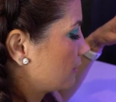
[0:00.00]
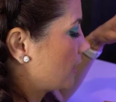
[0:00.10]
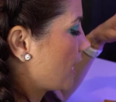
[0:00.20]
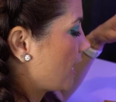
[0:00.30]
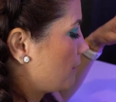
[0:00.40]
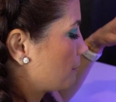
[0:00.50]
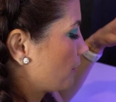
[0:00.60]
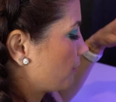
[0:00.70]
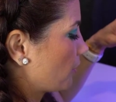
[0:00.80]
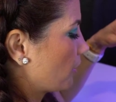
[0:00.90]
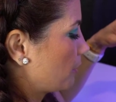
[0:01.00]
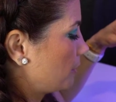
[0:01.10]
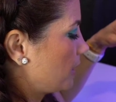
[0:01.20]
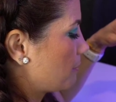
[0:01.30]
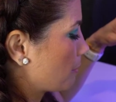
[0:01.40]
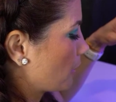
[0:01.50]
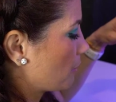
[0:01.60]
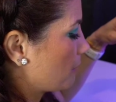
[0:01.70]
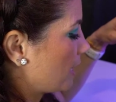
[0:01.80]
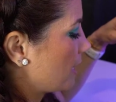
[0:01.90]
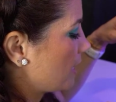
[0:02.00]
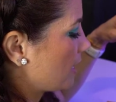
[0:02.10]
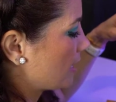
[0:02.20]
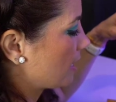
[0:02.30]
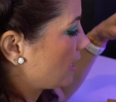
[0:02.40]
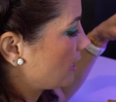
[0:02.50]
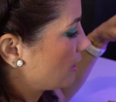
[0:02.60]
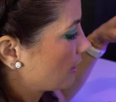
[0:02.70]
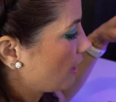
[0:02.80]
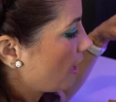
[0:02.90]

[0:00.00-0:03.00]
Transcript: line, preferably permanent ink.